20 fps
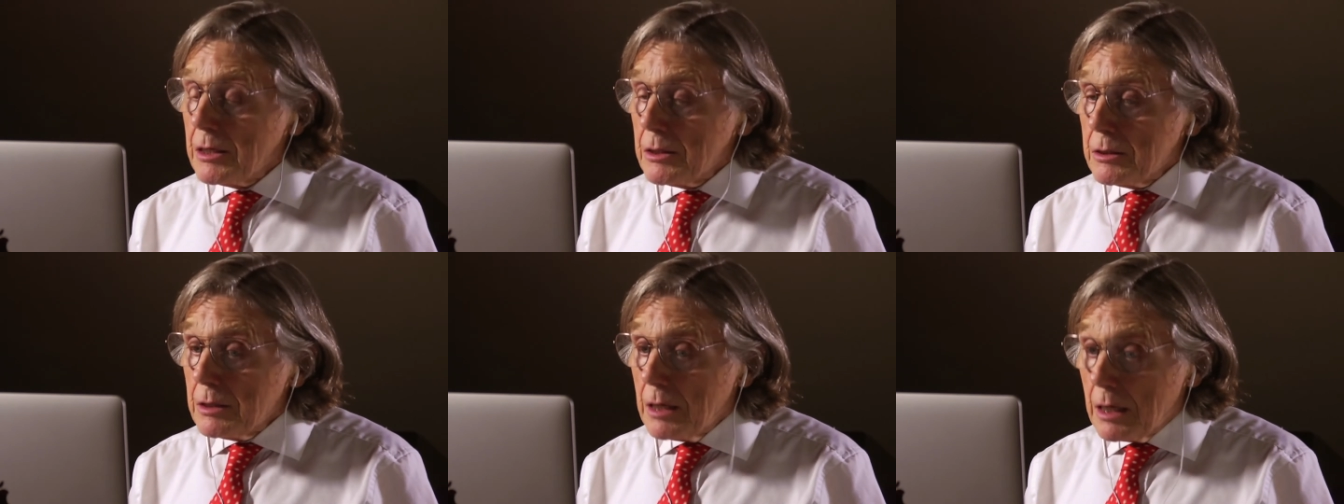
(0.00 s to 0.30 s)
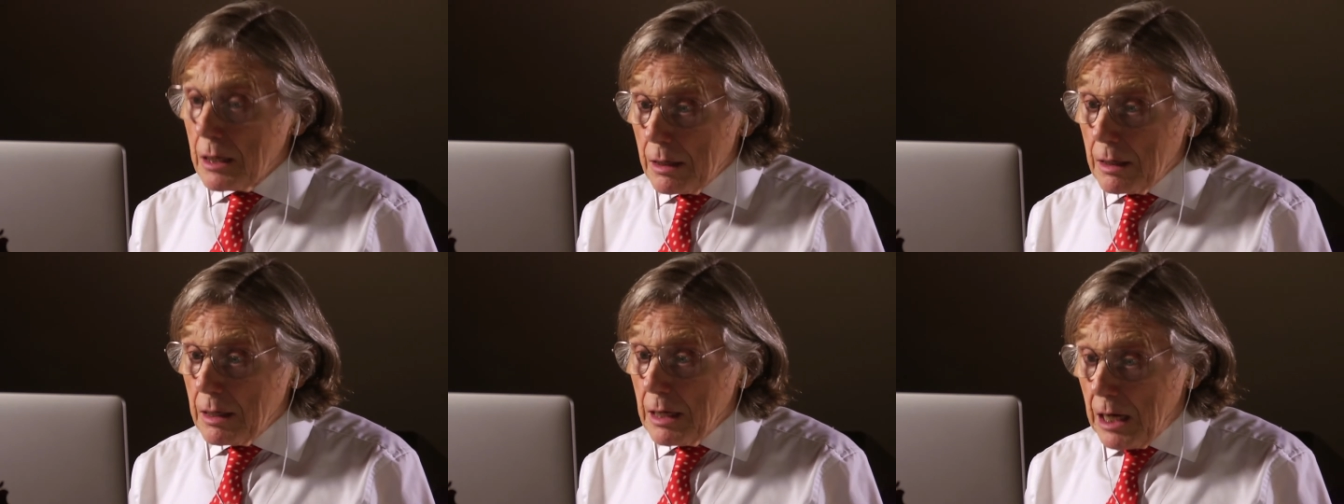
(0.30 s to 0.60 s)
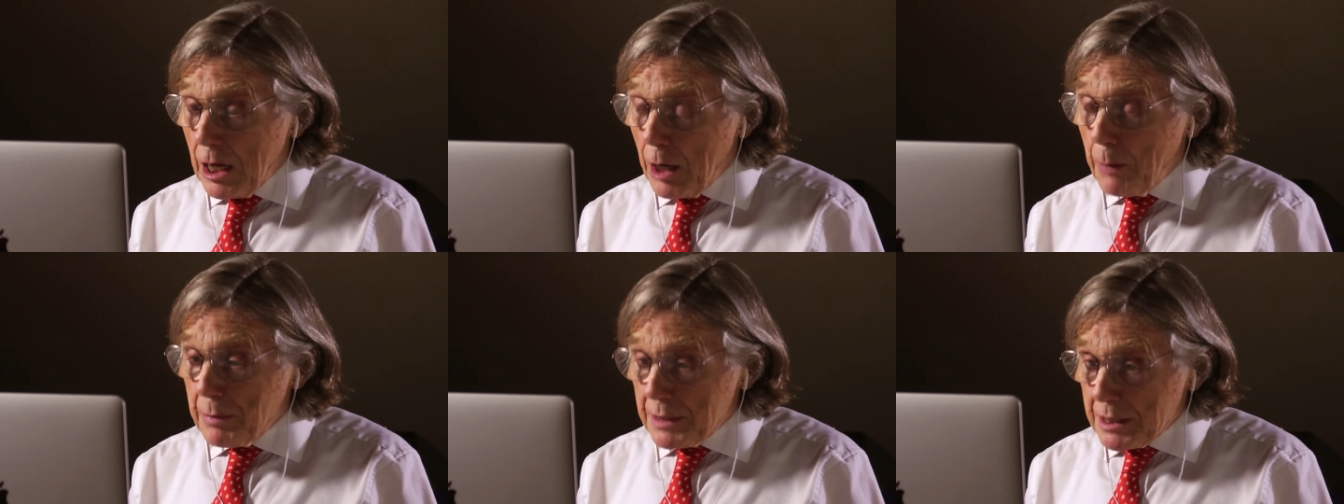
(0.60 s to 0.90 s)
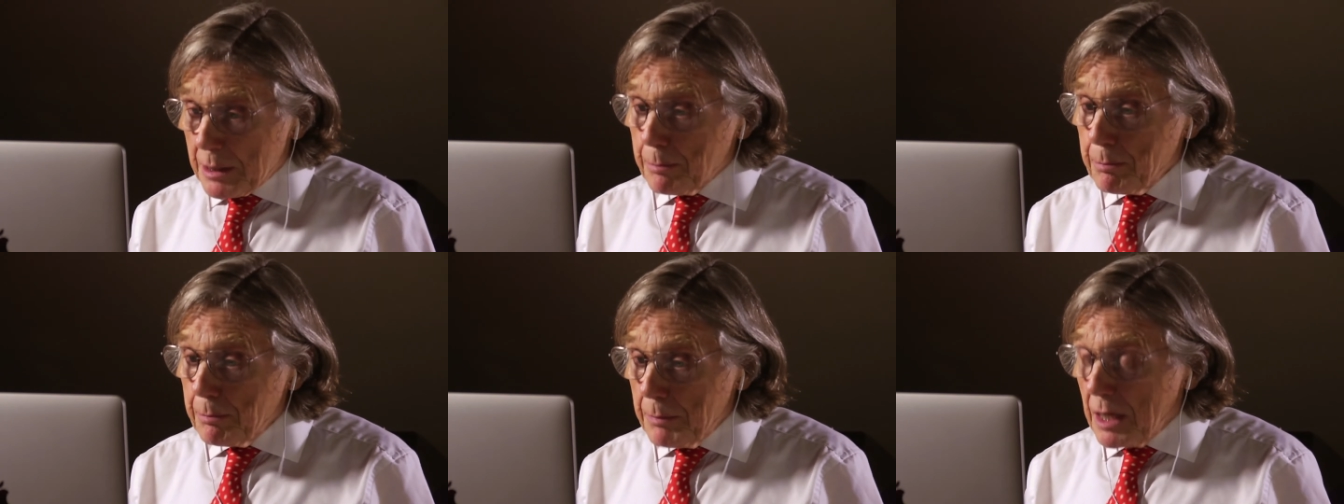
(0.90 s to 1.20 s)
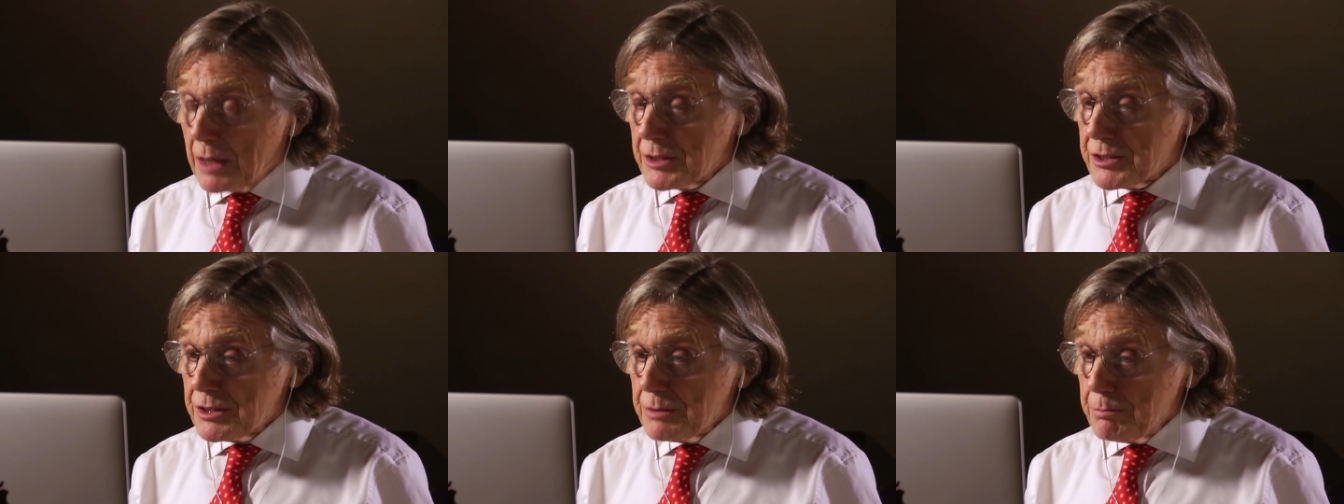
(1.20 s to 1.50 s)
uh, helping a,
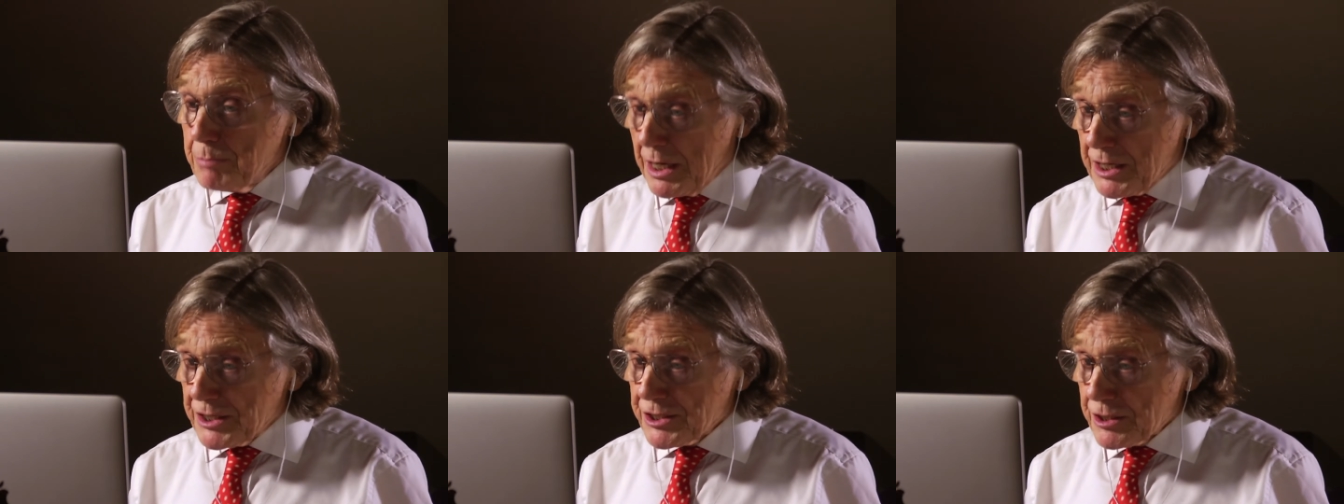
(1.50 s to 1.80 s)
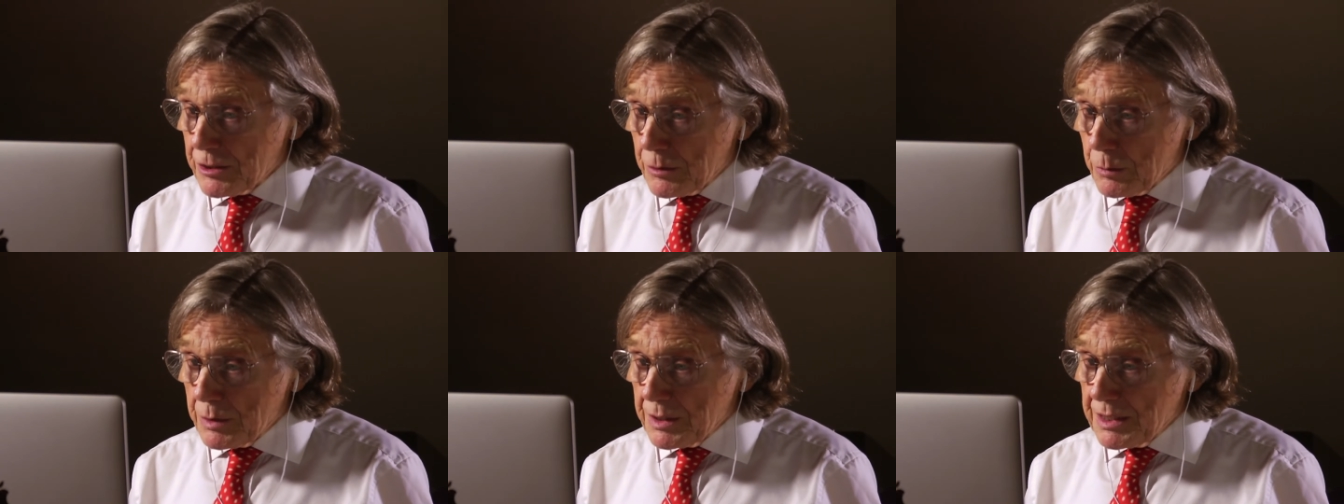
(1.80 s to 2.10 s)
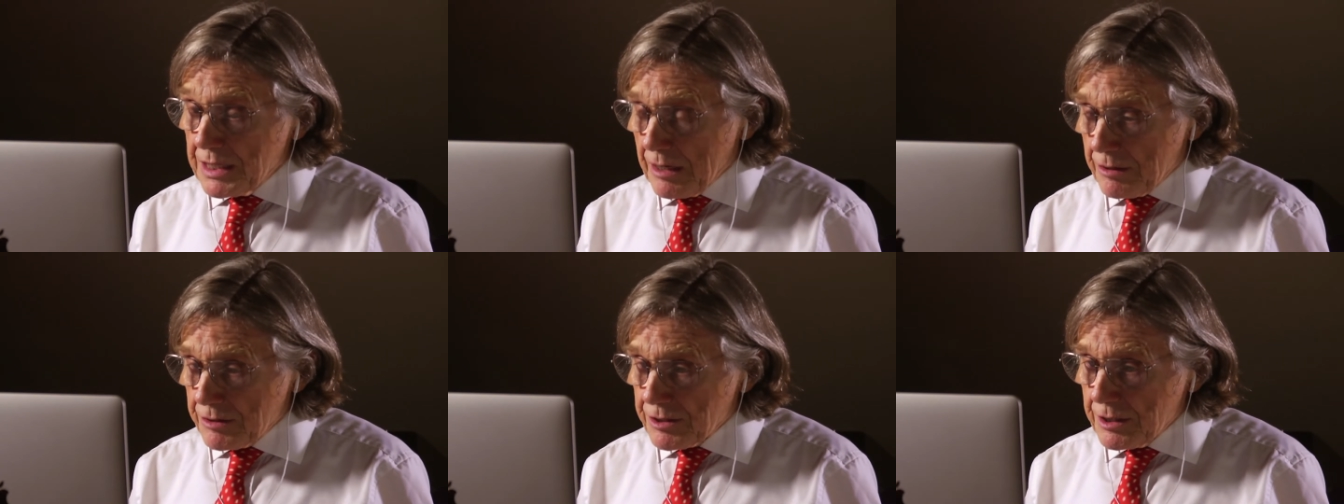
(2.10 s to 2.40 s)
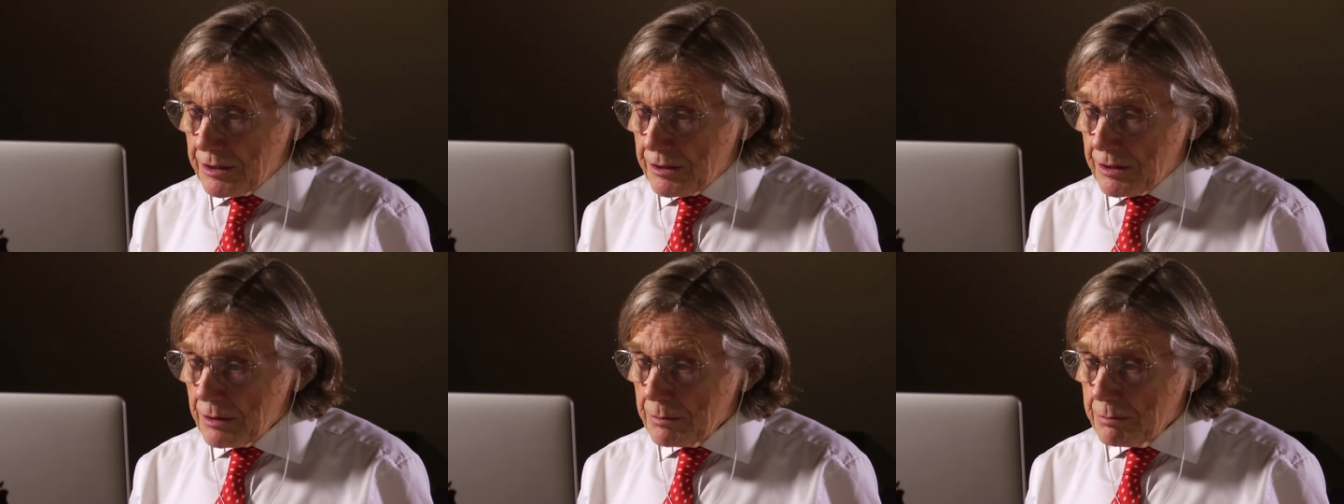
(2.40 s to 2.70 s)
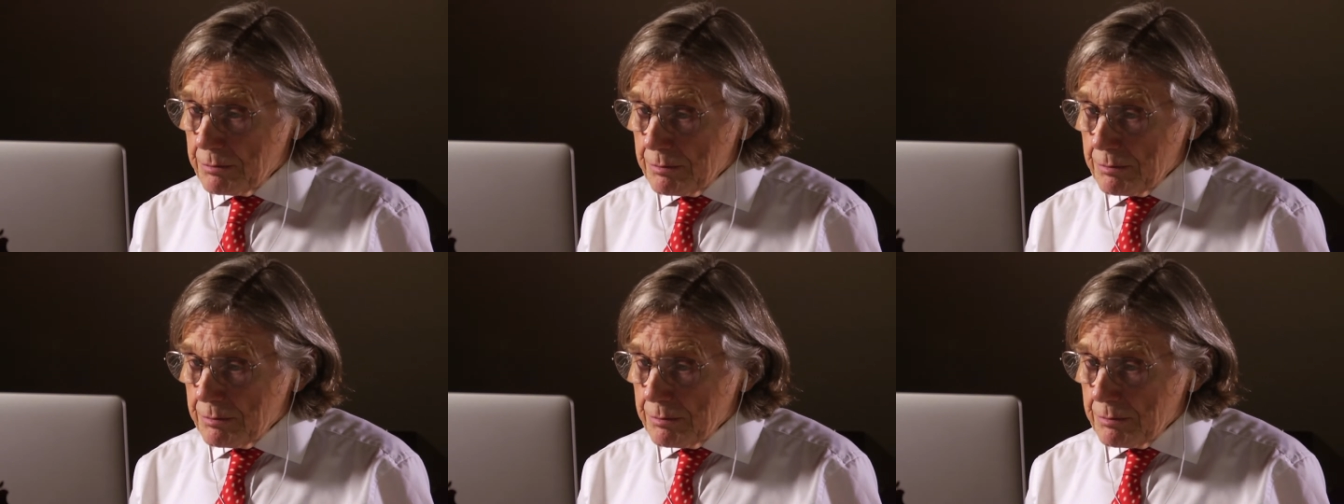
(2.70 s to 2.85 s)
a patient with Down syndrome?